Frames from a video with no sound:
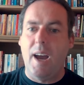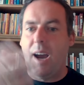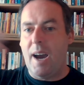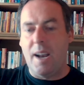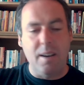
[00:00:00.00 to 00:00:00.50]

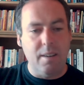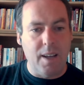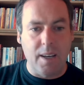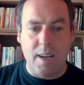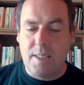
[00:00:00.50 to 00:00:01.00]
And
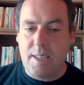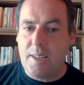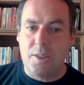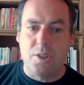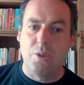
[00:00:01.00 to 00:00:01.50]
like I'll say
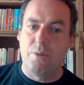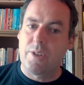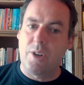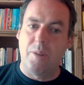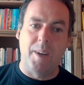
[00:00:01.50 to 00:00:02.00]
to students
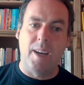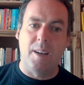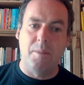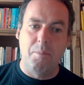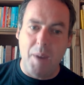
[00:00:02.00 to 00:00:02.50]
coming
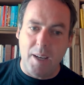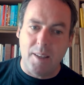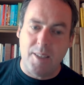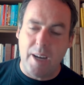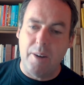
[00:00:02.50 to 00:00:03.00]
in, make the
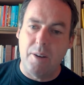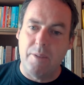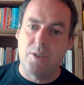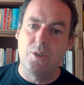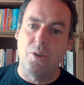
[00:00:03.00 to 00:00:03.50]
sound of a
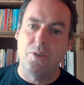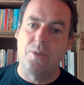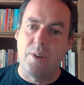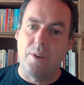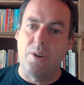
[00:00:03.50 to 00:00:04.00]
snort
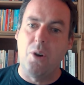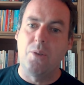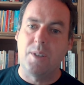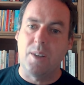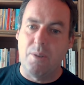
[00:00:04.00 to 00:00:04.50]
through your
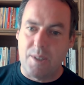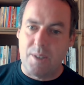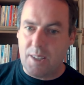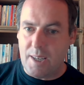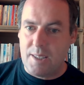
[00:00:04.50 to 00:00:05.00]
nose and it goes
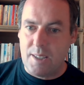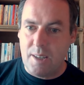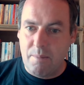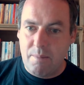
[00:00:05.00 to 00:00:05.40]
like this.